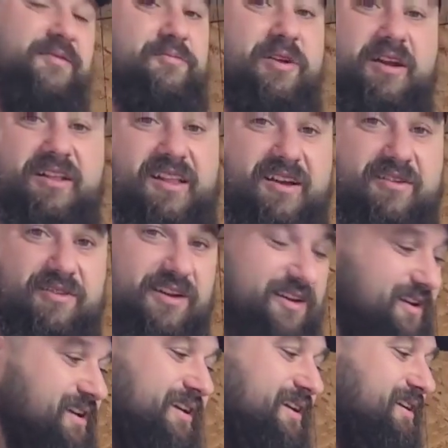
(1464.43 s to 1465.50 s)
But I love it.
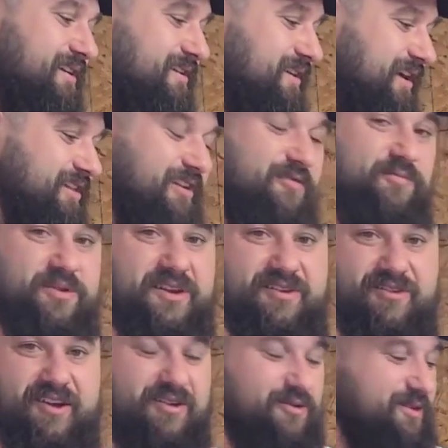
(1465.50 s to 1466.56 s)
I love being
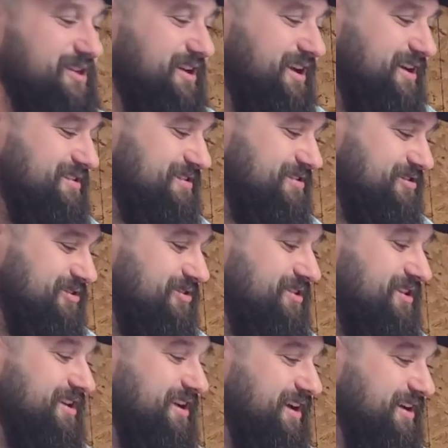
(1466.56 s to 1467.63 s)
real with you guys and
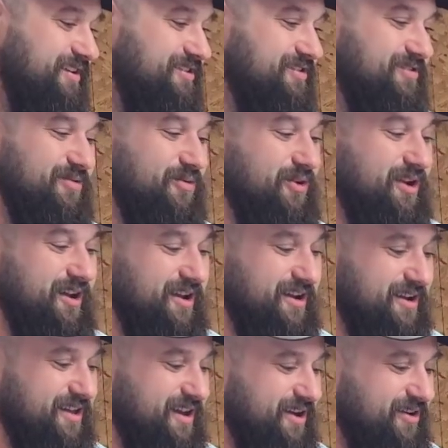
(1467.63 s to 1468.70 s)
showing you guys what I
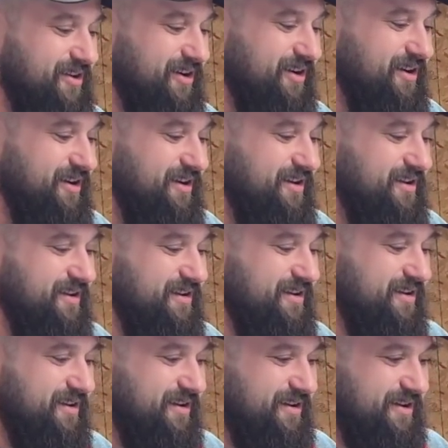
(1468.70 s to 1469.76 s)
encountered.
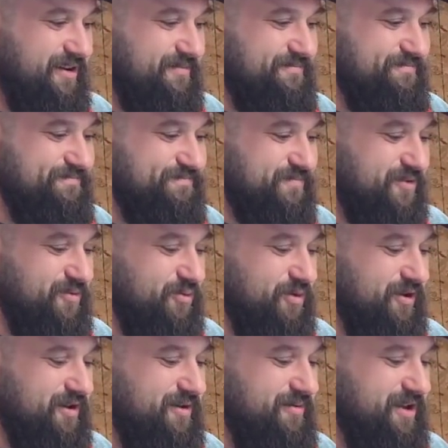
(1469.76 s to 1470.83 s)
Um,
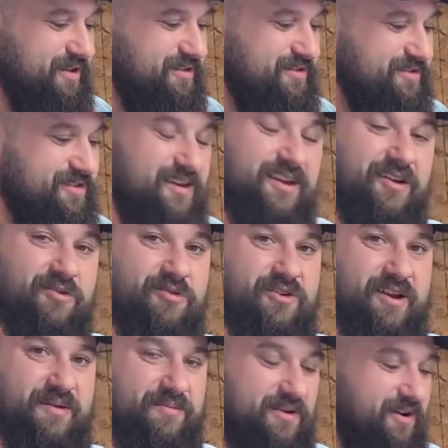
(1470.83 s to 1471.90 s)
we're going to make this thing a
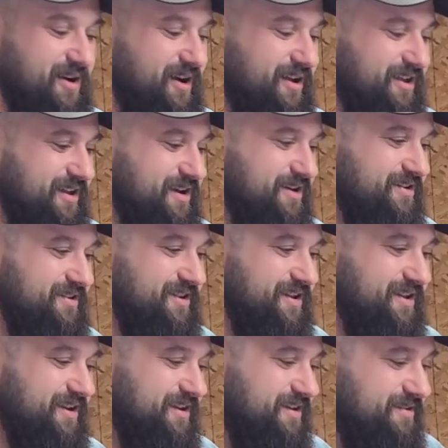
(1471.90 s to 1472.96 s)
ripper. I guarantee
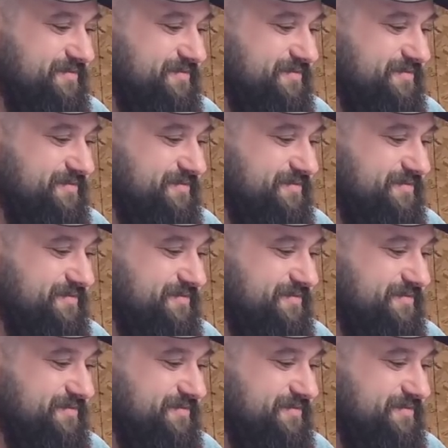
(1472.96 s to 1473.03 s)
it.